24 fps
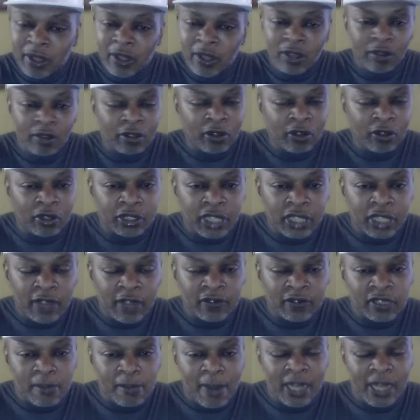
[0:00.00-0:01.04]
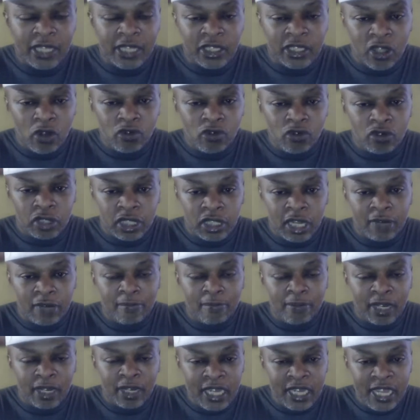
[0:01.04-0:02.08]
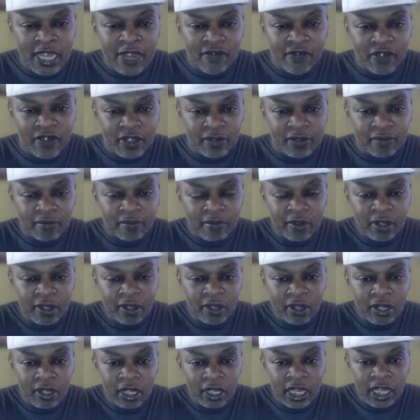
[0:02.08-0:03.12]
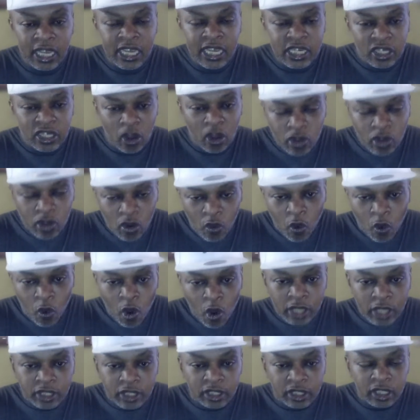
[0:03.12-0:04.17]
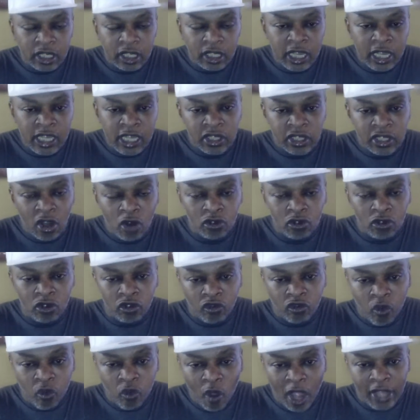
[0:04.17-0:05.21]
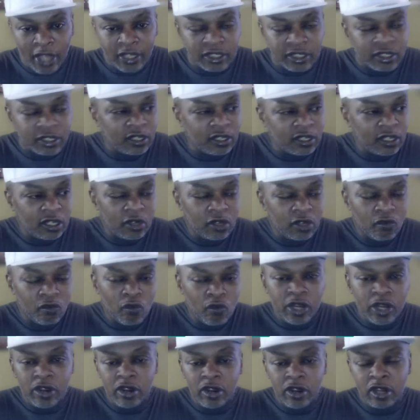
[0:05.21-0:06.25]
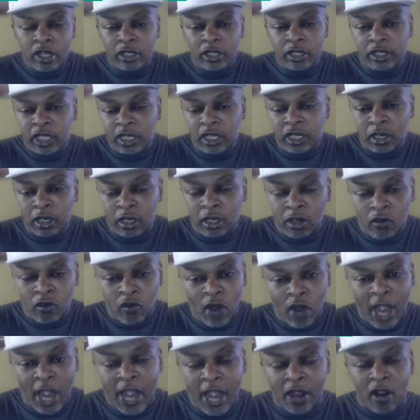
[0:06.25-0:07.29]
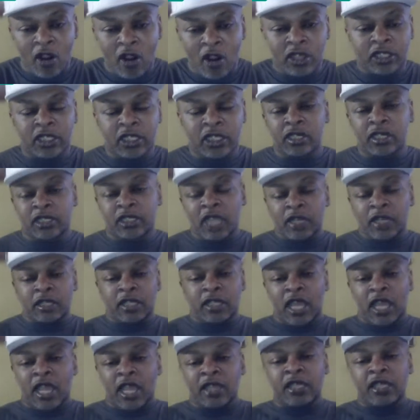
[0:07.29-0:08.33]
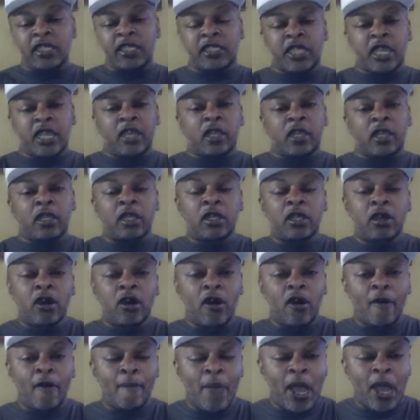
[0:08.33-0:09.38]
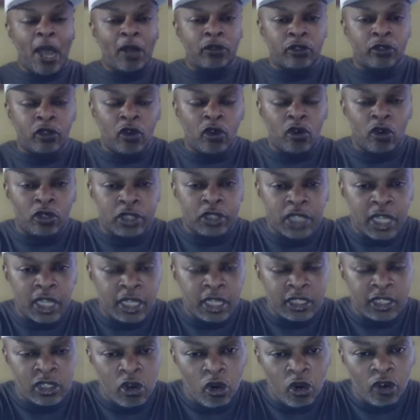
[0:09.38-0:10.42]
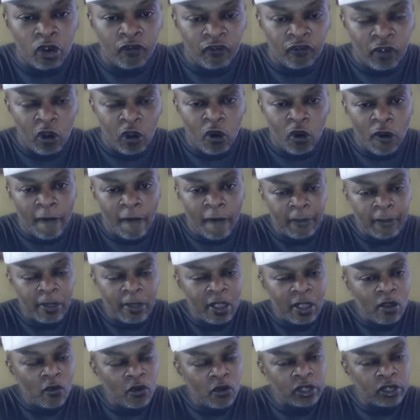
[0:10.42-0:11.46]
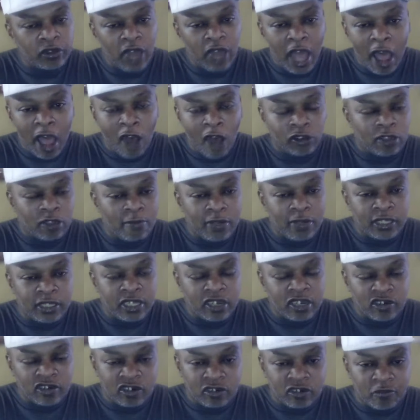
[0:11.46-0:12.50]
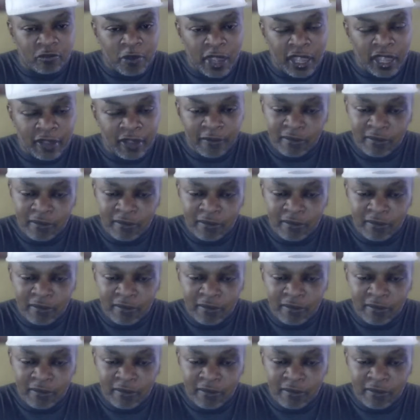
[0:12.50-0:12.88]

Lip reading: You know what I'm saying? If somebody show you something, believe it. He ain't show you once. He showed you twice. We heard Ryan Garcia say the things he said about, you know what I'm saying, George Floyd was an ultimate disrespect.